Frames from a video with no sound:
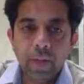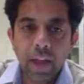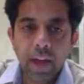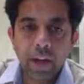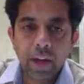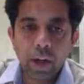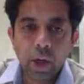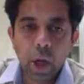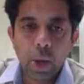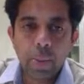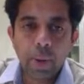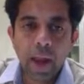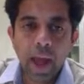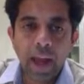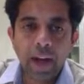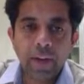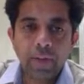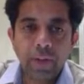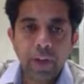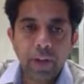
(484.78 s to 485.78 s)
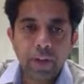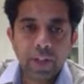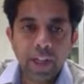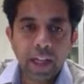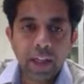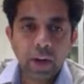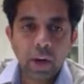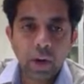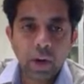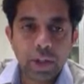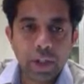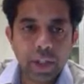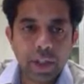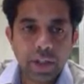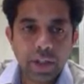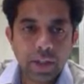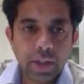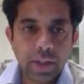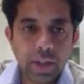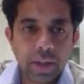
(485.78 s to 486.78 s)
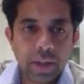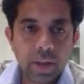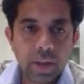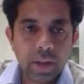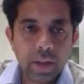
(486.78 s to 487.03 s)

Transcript: then global head of new technologies.